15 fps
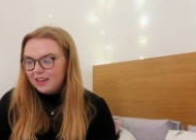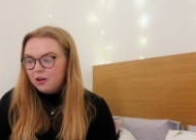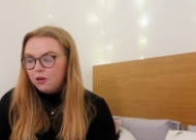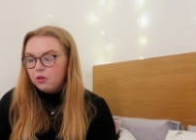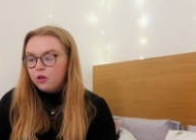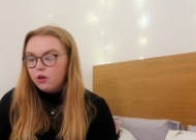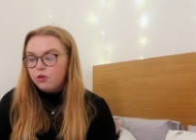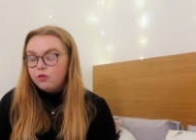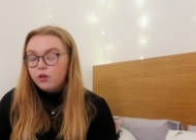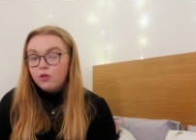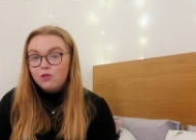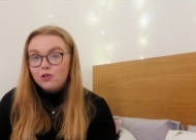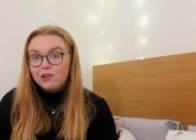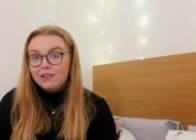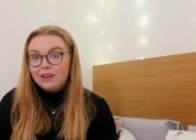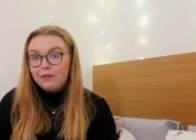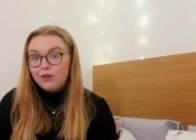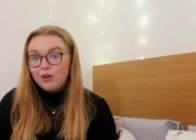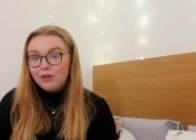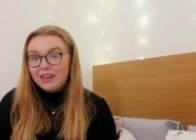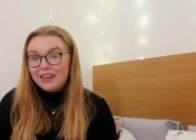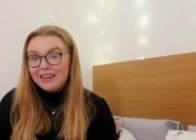Although Notion, if
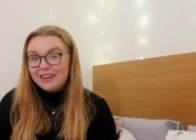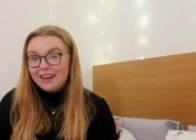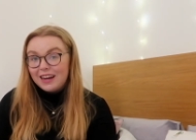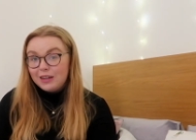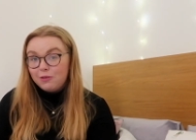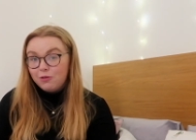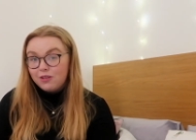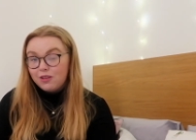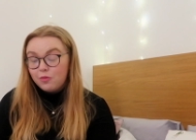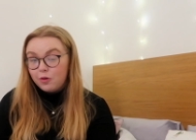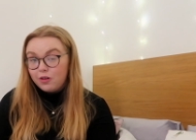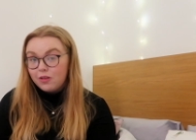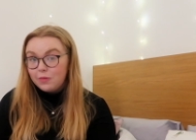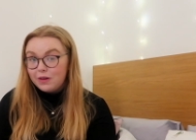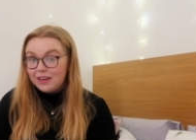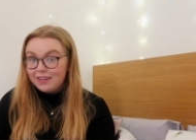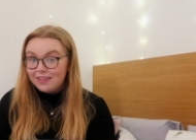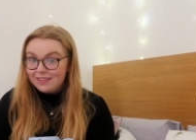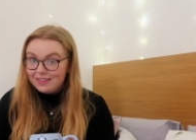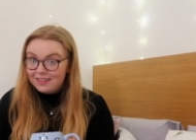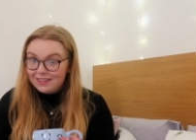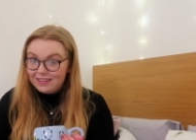you're here and you want to sponsor me,
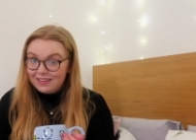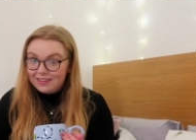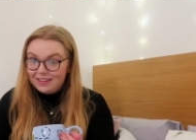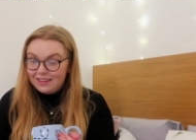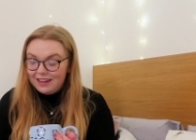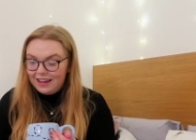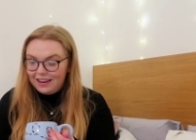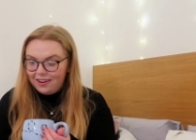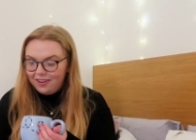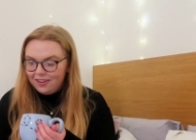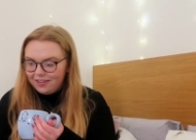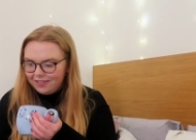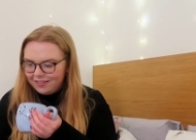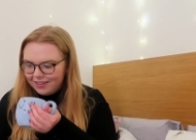hello.